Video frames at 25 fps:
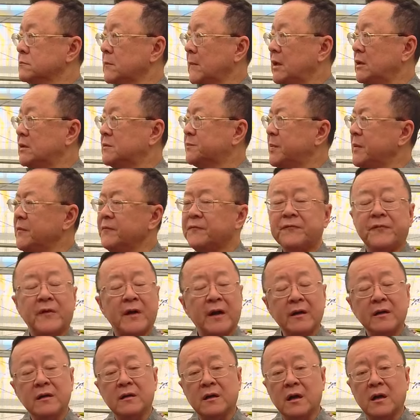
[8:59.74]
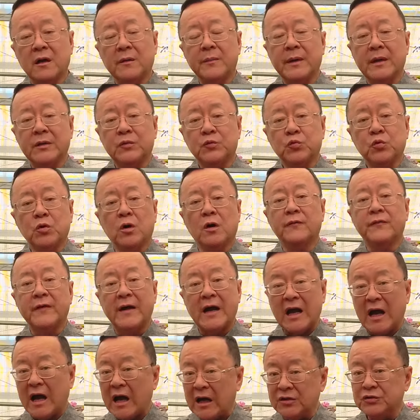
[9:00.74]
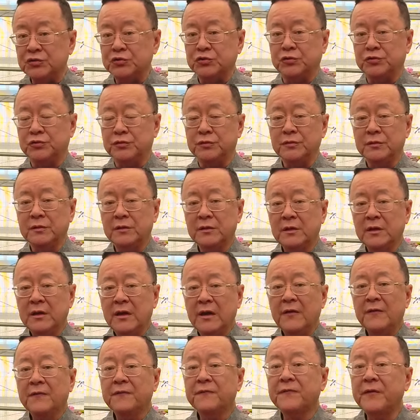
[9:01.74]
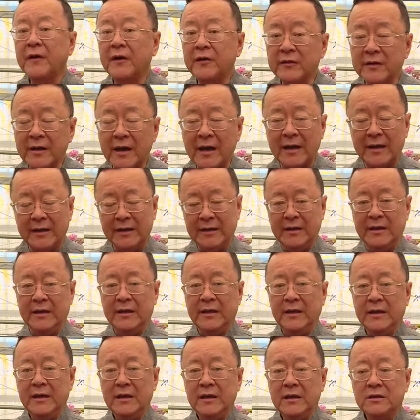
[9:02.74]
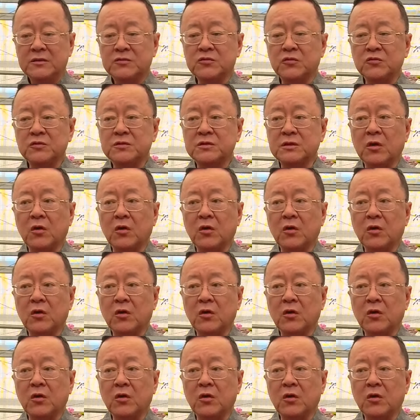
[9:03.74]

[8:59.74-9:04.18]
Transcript: it's been fired up at 1200 Fahrenheit, so it's